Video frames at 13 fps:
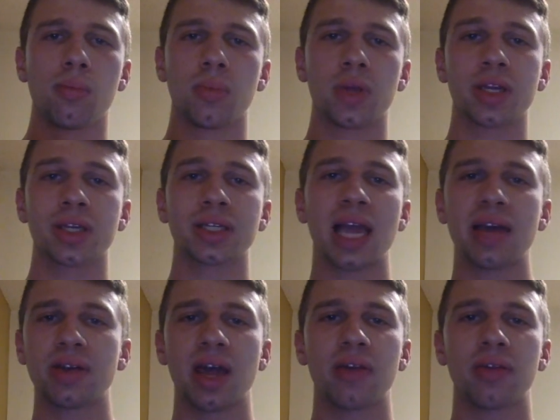it doesn't have
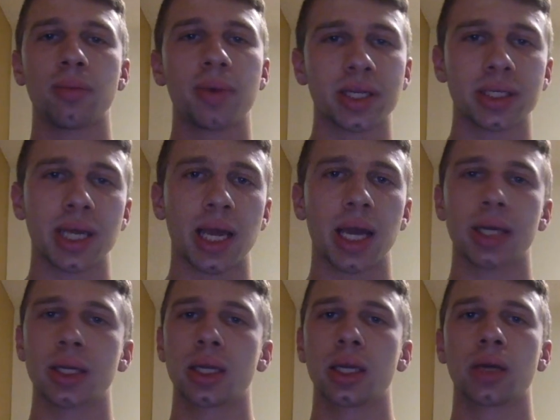to have the best
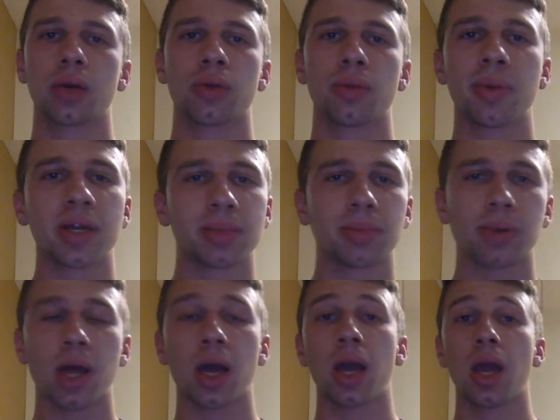acting or the best
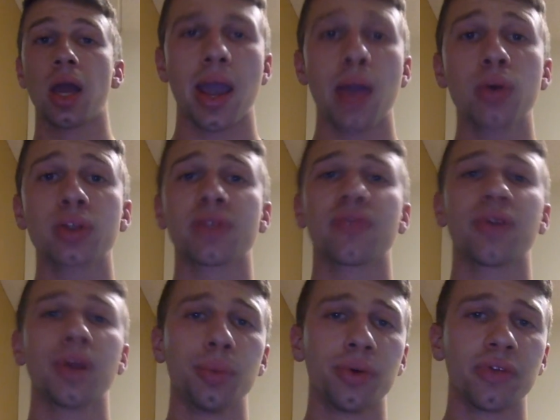plot. It was a
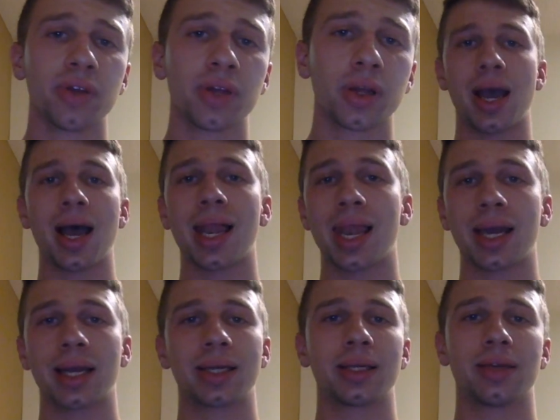fun movie. I
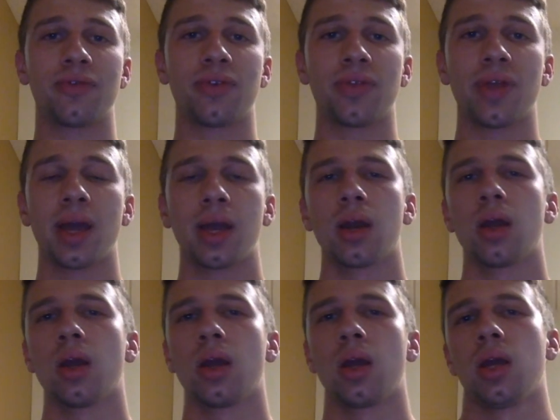liked it for that.
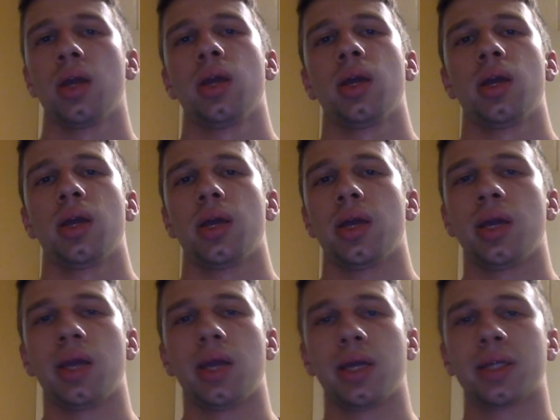
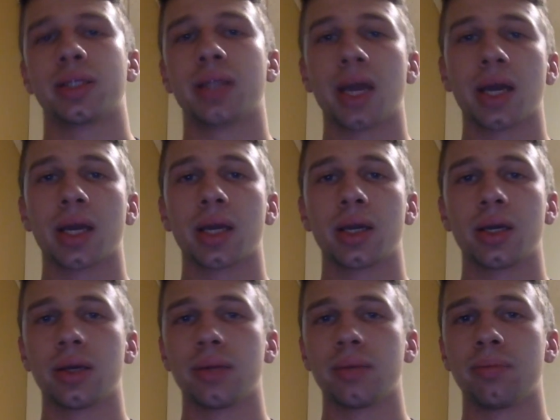It's not
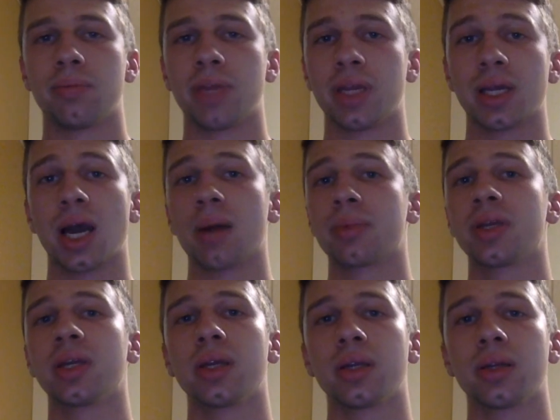gonna be top
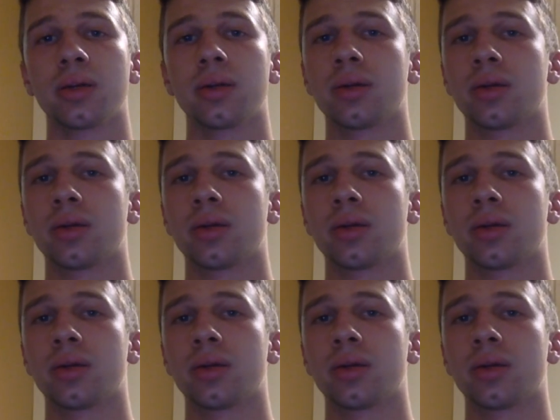10